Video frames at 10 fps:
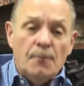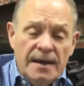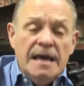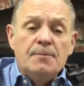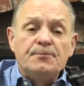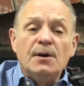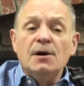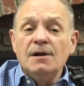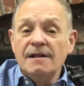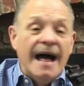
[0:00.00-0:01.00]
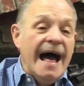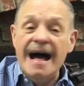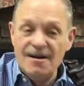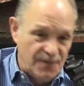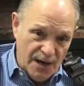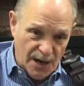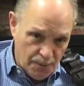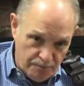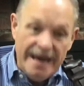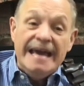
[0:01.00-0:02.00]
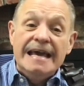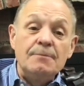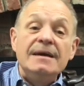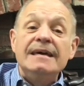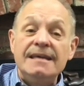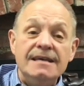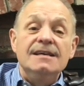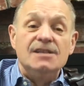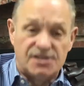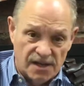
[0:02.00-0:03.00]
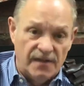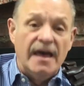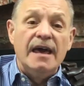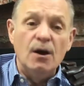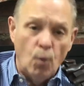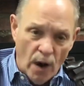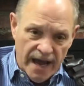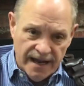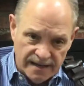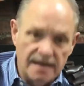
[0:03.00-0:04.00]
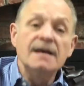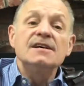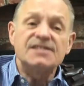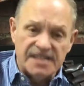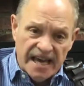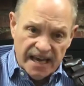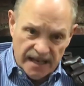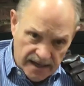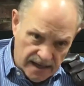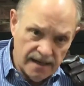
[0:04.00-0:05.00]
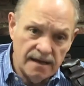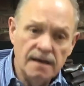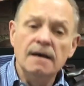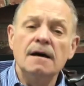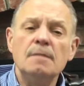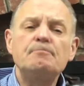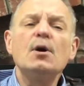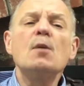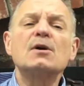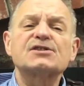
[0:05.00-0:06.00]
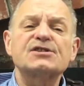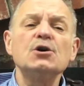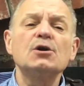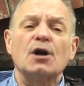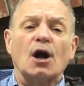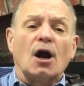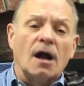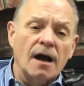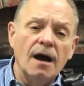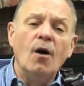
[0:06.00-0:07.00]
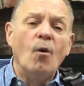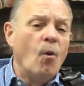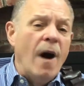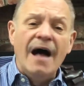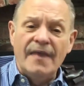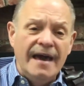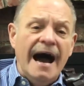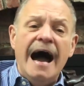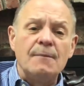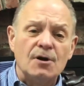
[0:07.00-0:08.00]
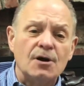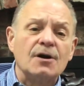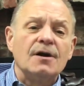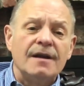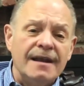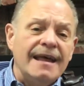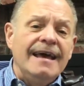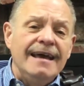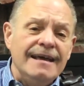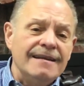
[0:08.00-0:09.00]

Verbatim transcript: people have their babies and they wait singing boomer sooner while they hibernate